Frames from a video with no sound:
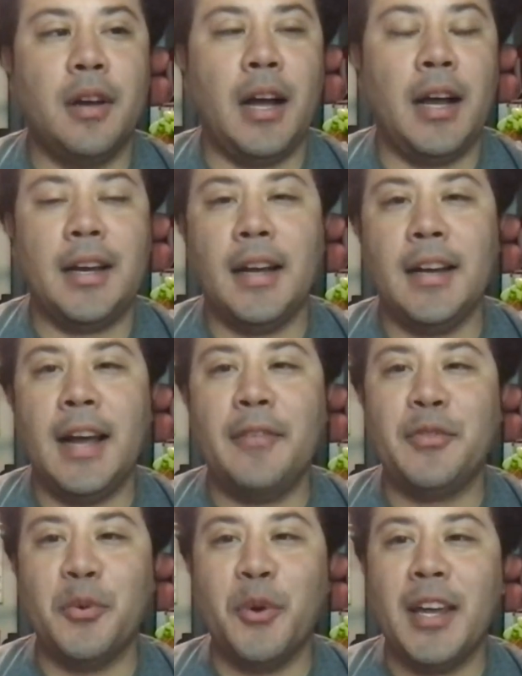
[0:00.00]
I kind of
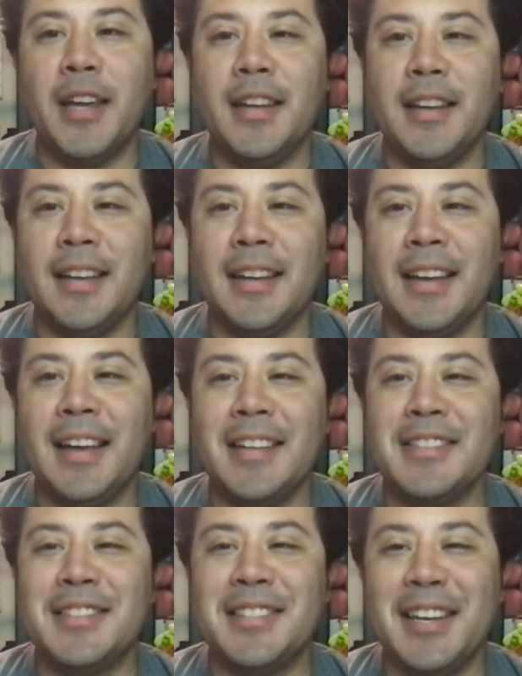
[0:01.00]
have to wait
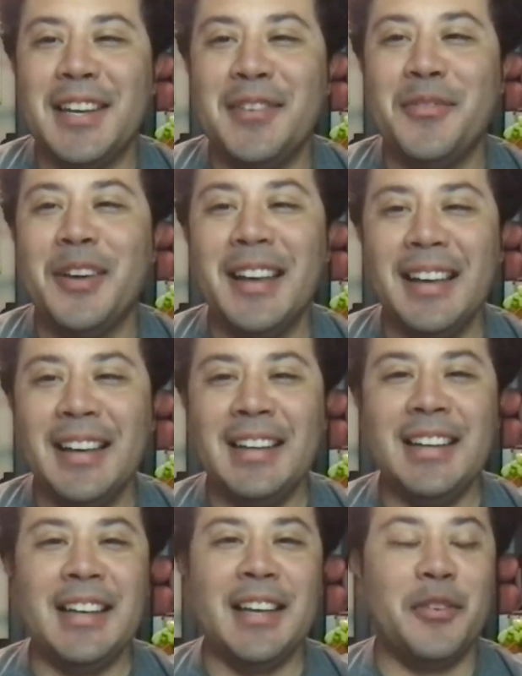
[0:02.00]
and see
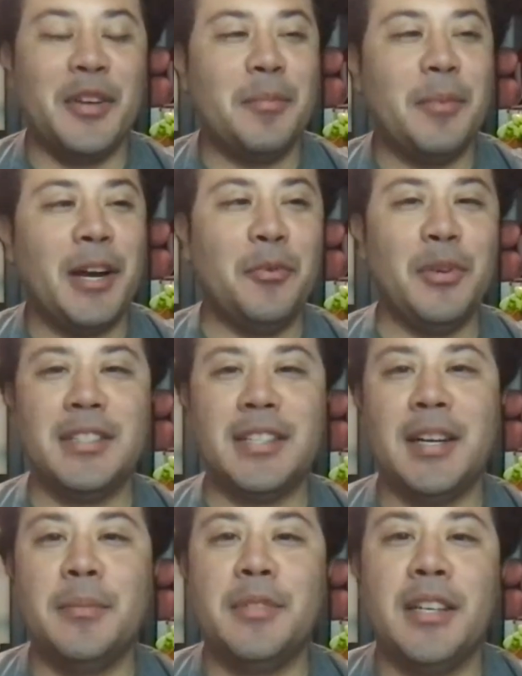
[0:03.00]
if anybody wants to
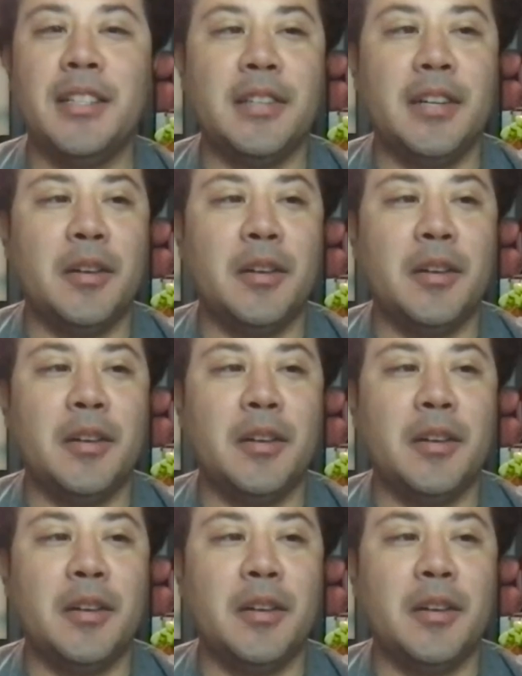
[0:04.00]
come to us.